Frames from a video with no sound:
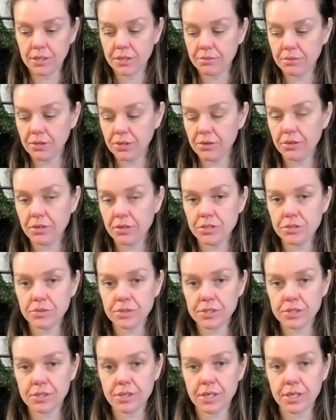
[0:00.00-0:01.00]
We're going to do a
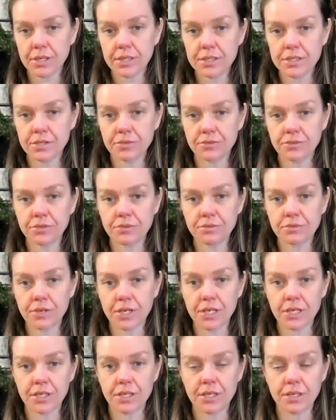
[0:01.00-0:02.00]
slightly different
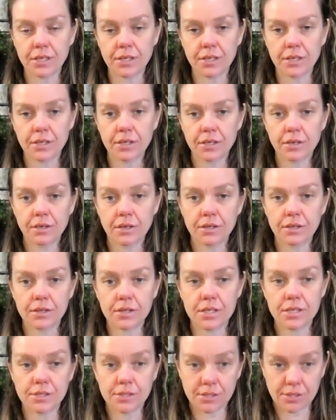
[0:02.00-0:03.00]
reading
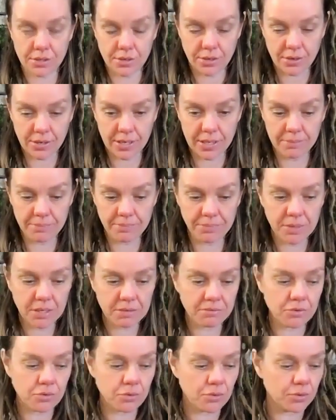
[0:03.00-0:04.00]
this time
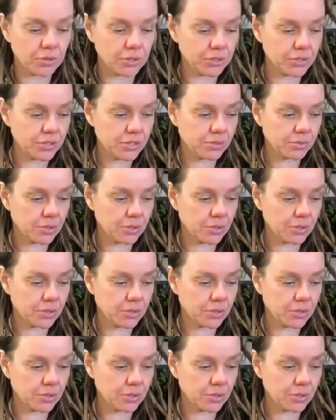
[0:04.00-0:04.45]
for August.